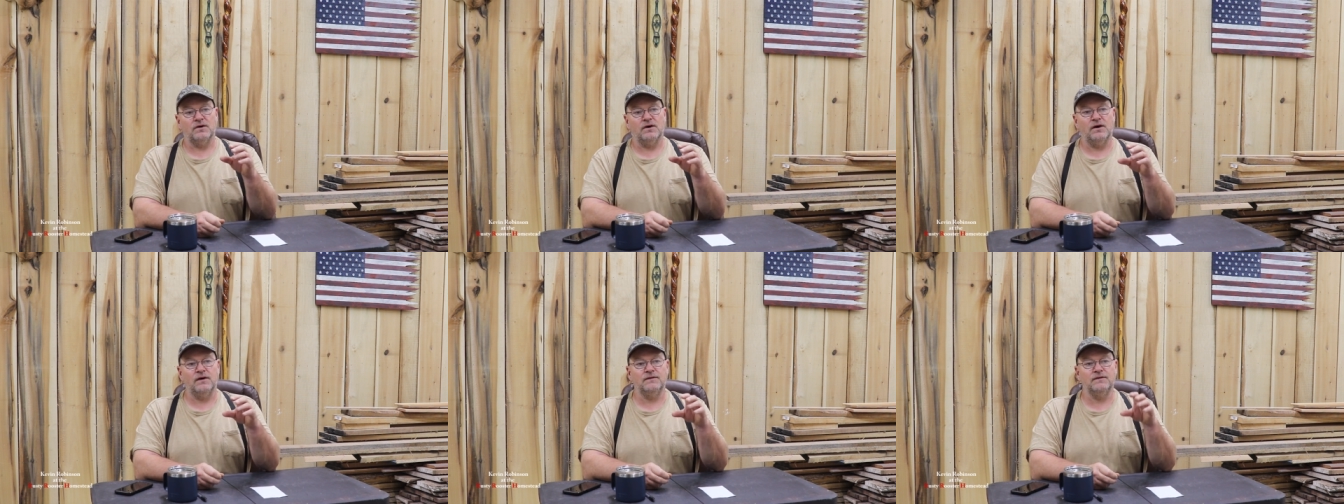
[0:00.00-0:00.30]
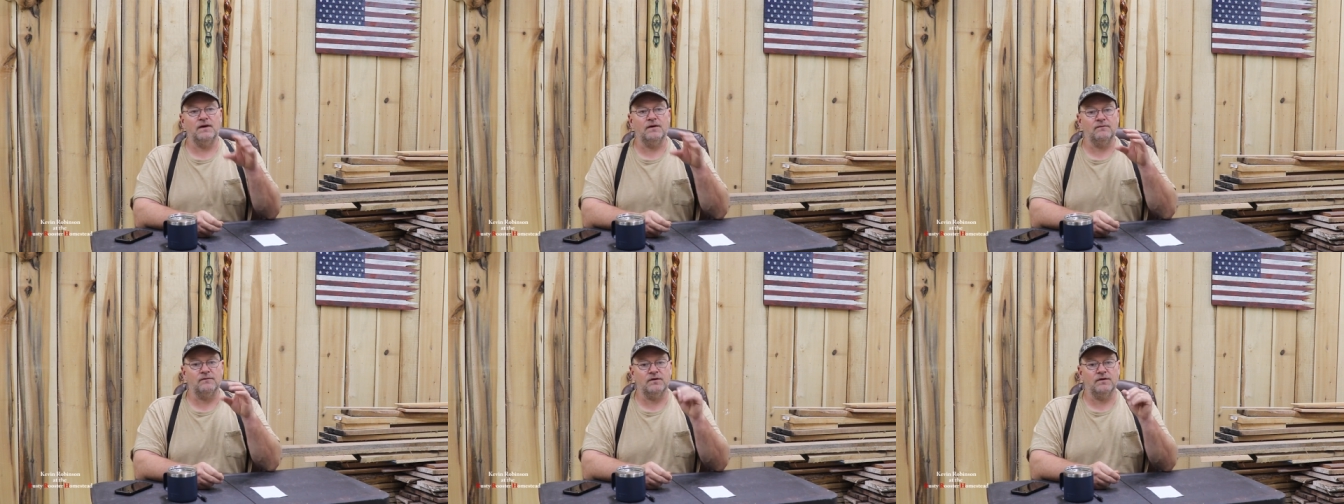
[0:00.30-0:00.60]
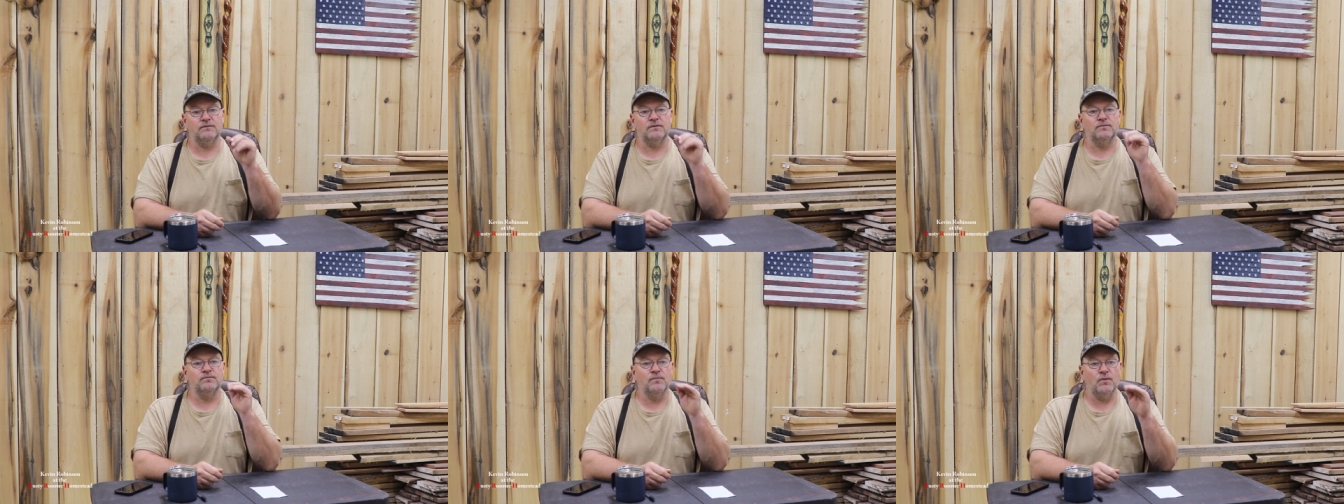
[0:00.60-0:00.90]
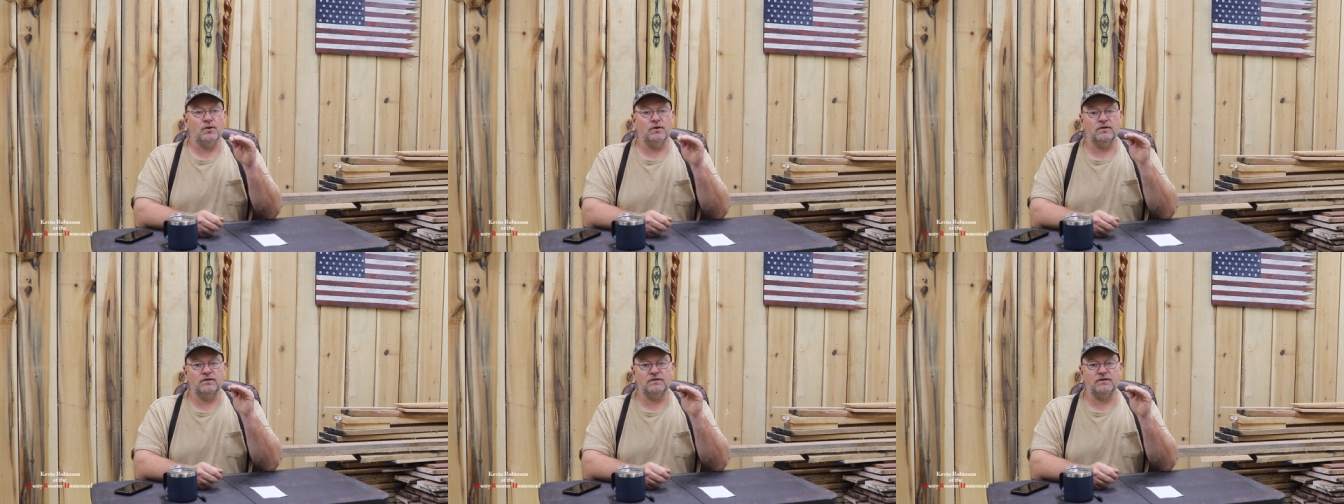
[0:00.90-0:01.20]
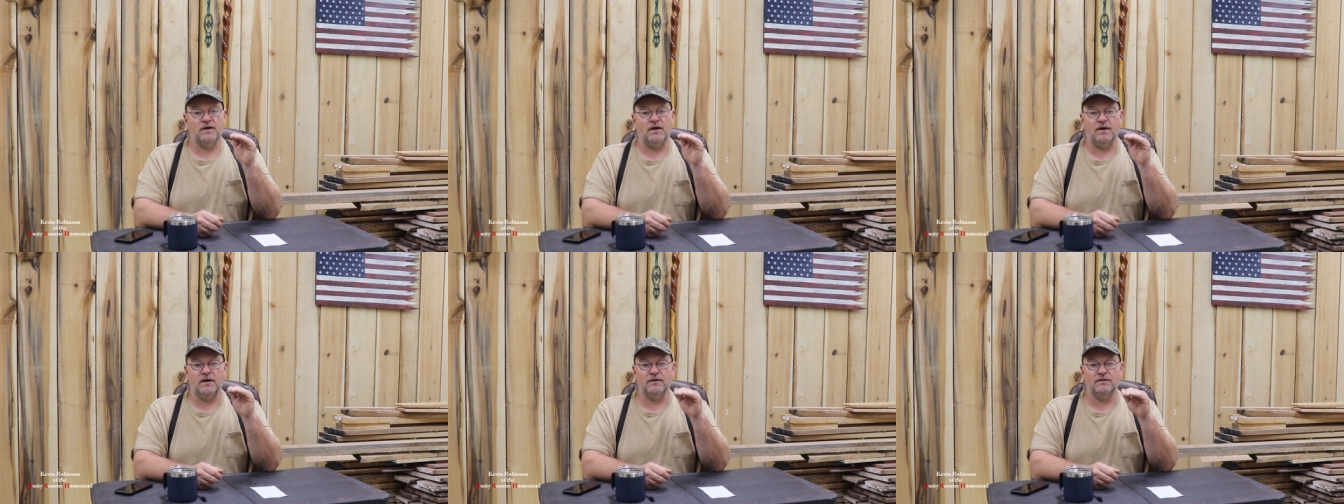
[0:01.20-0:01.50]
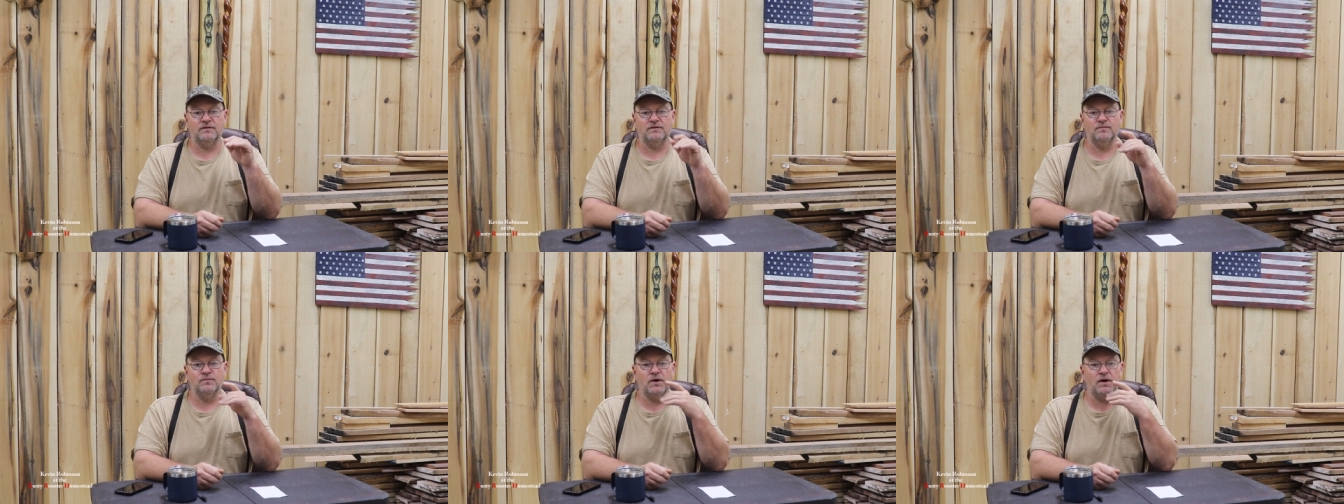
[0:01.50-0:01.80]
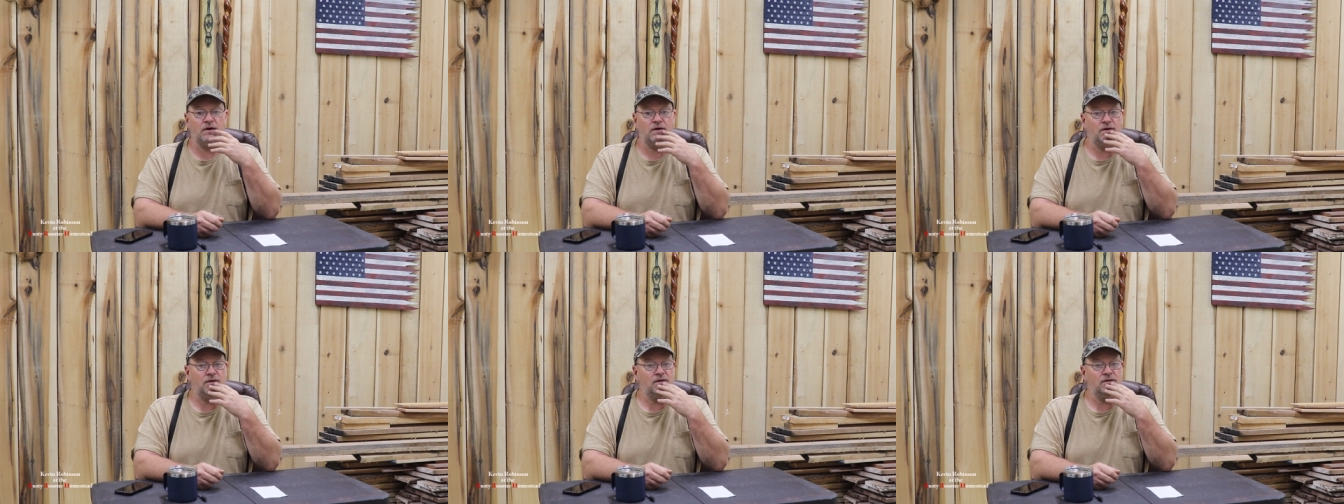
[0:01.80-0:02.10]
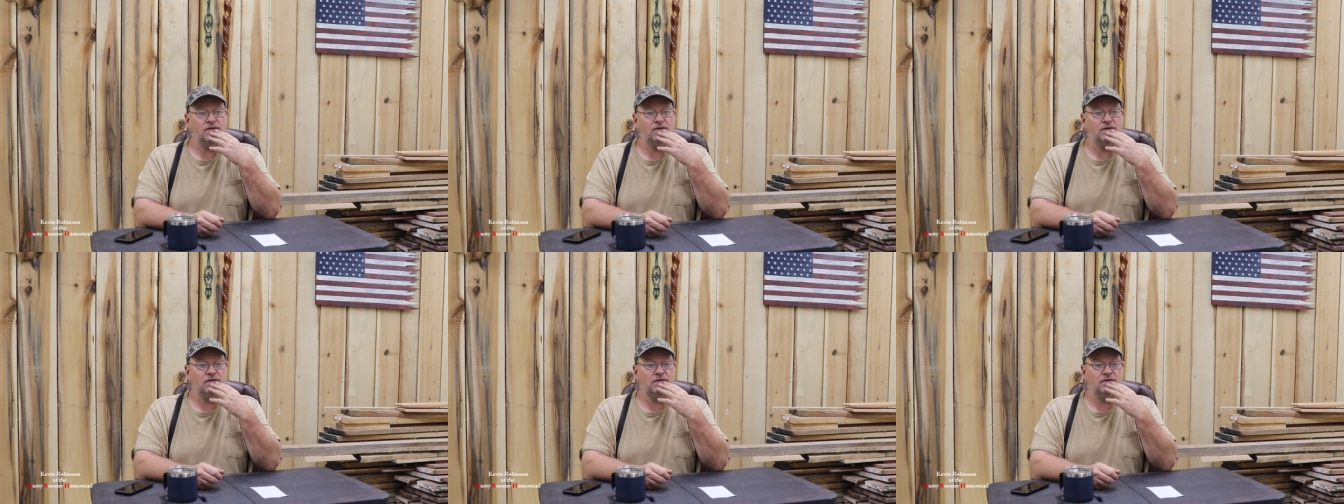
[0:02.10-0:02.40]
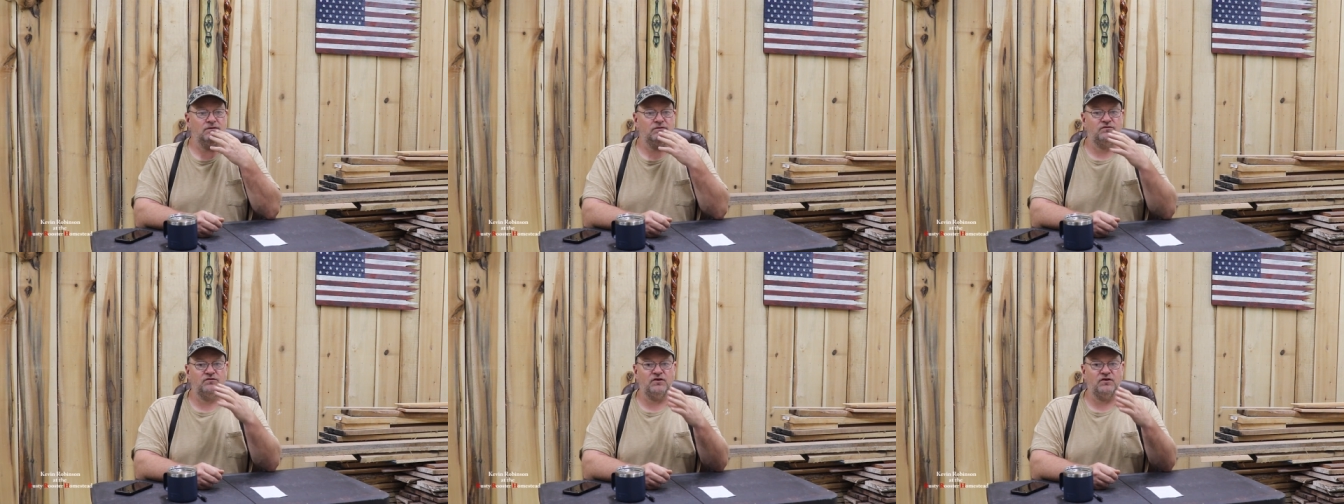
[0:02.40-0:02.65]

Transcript: I never even monetized my uh,